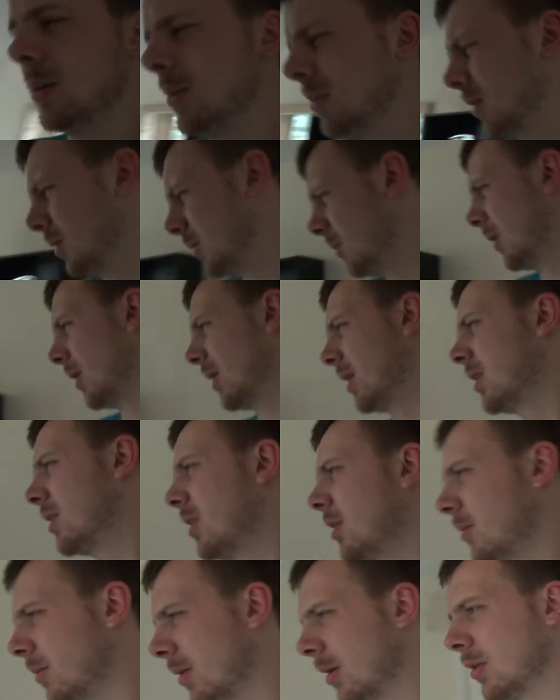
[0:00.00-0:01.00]
we really
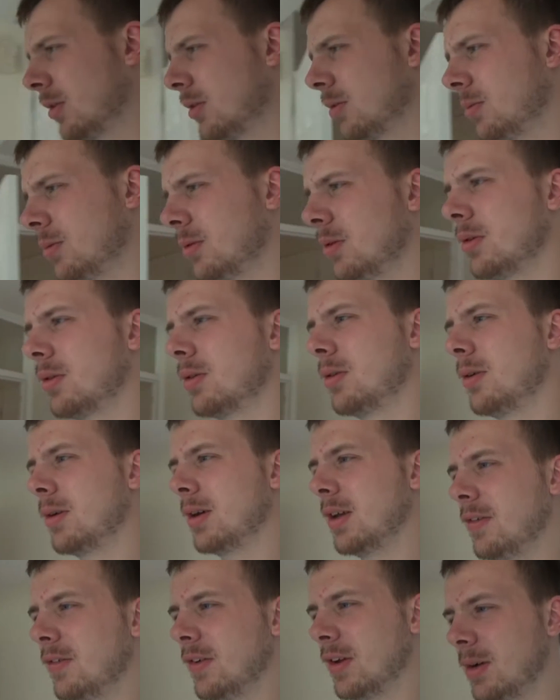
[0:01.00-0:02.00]
do much. We're not doing
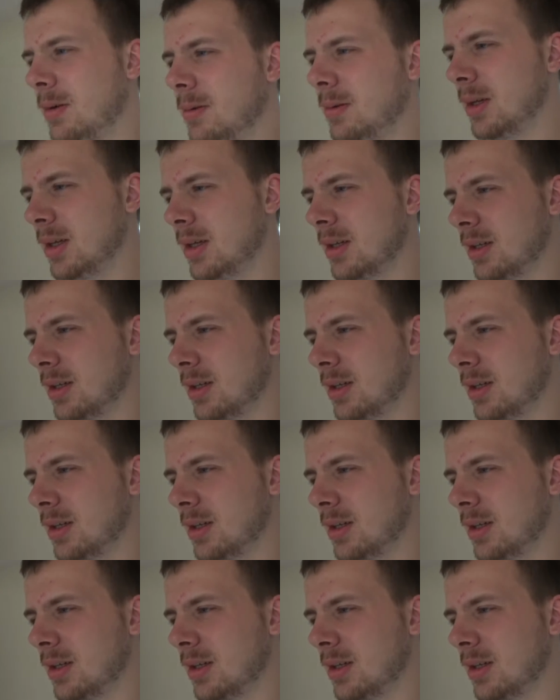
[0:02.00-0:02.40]
anything are we?